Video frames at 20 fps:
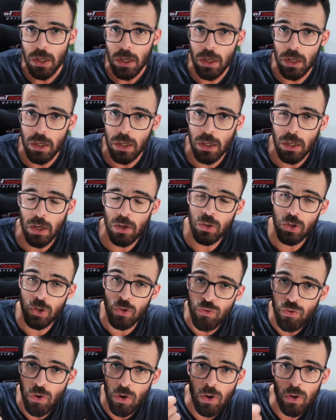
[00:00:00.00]
are
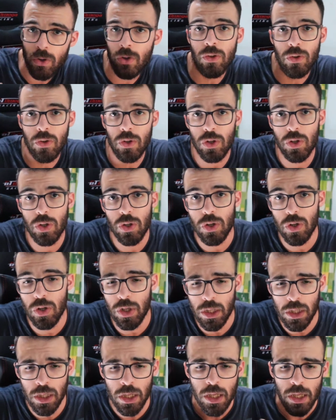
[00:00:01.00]
drawn onto the
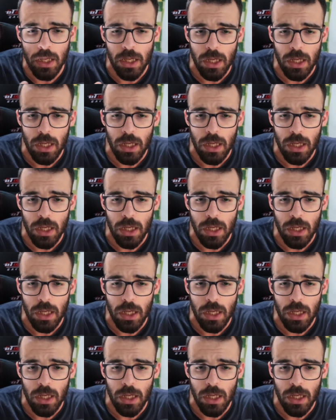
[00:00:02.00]
screen.